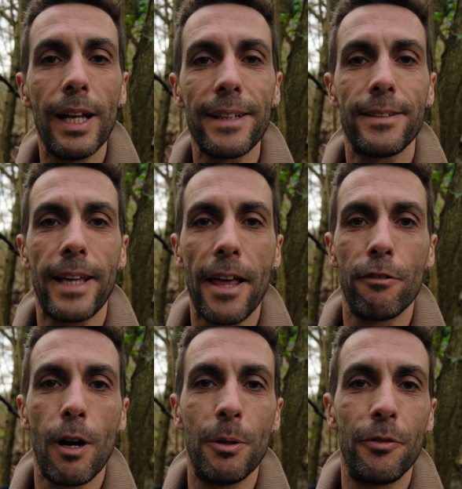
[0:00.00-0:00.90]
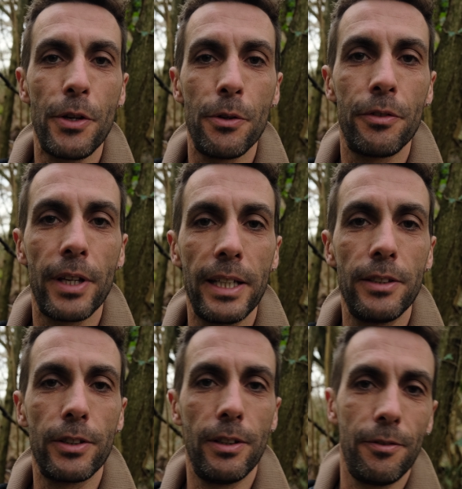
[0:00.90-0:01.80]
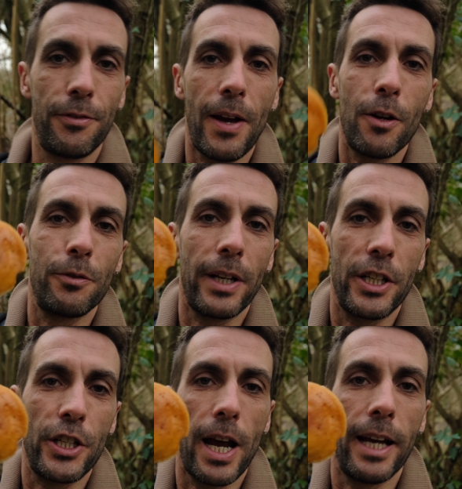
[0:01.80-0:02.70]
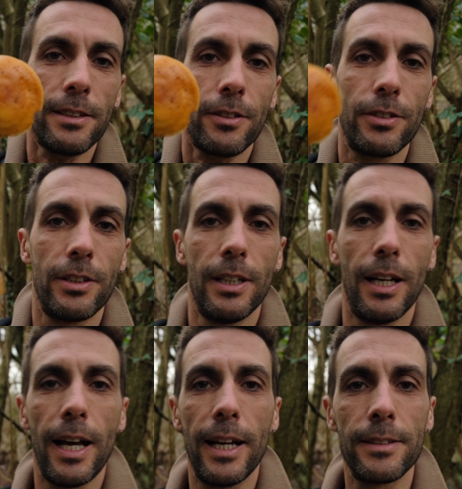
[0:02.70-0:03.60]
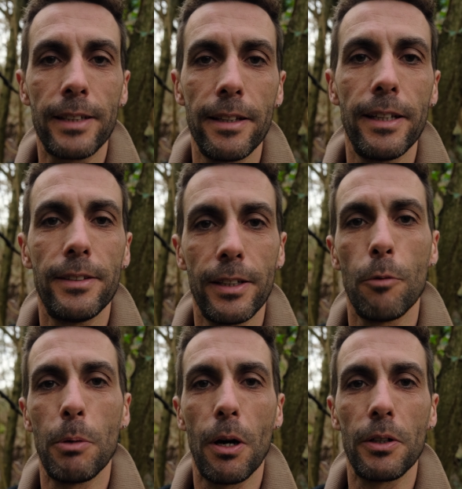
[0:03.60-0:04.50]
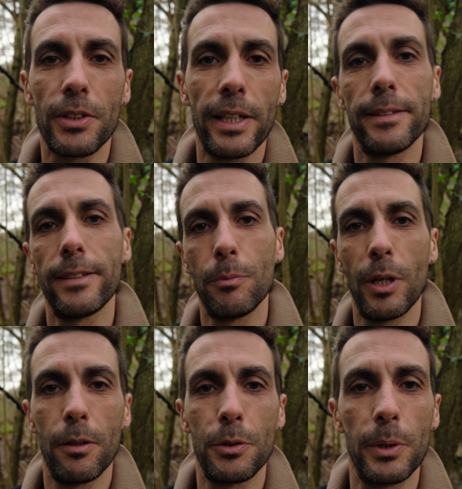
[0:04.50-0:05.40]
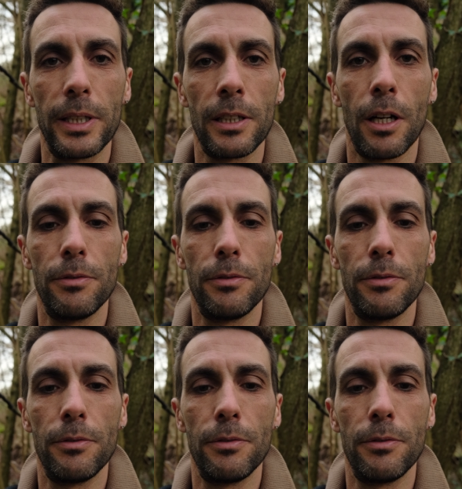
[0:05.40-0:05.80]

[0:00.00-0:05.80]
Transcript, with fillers: Let's gather up a few of these velvet shanks and get these in our basket, see what else we can go